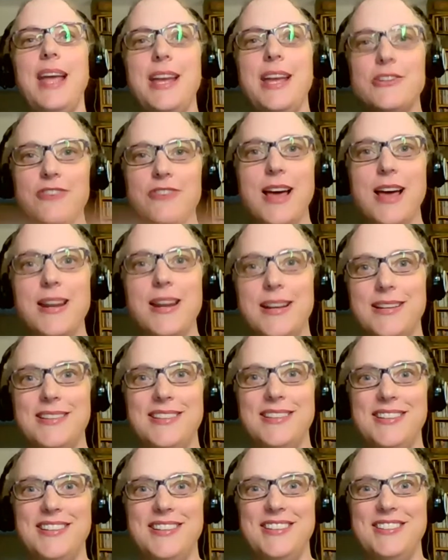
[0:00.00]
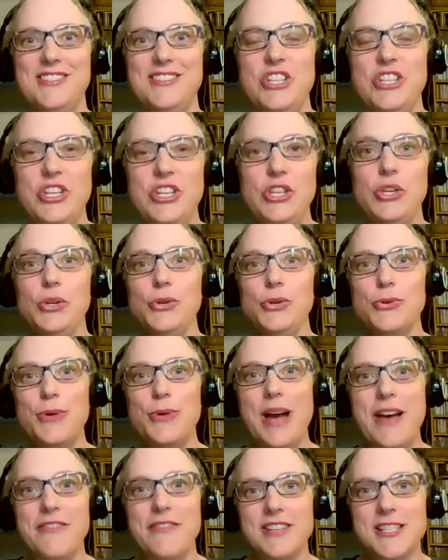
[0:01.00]
Adriana, do you
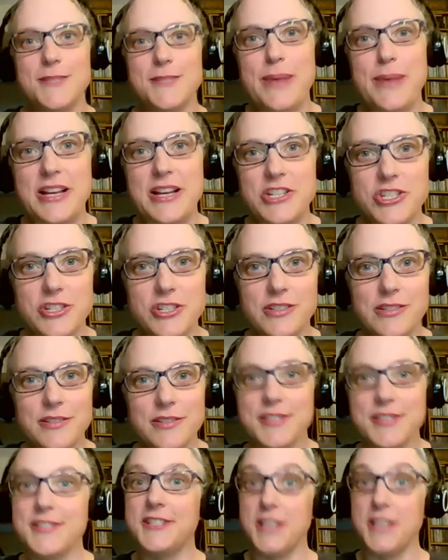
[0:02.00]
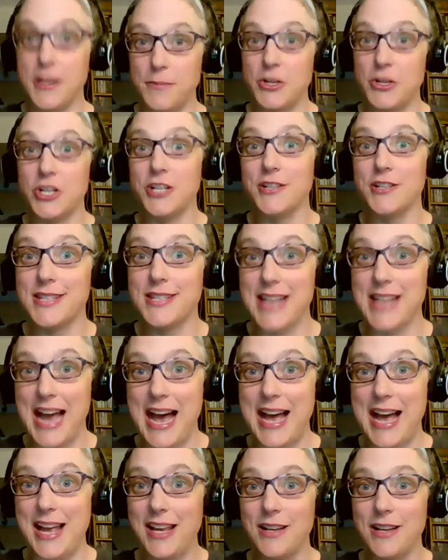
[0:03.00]
have a special summer
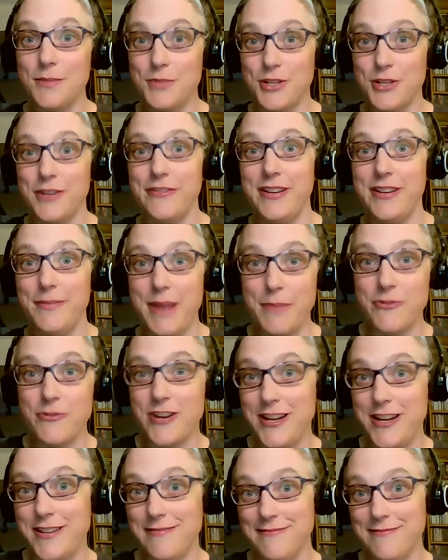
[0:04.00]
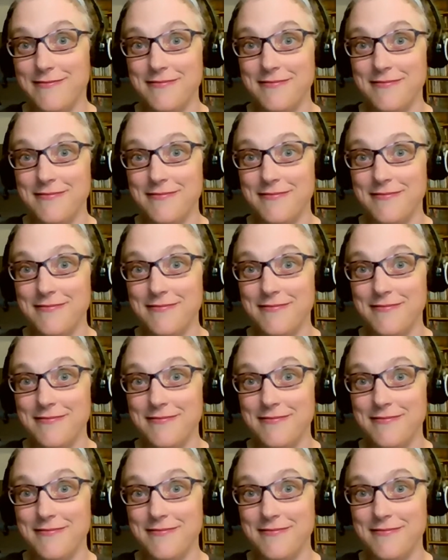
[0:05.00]
sky observing memory?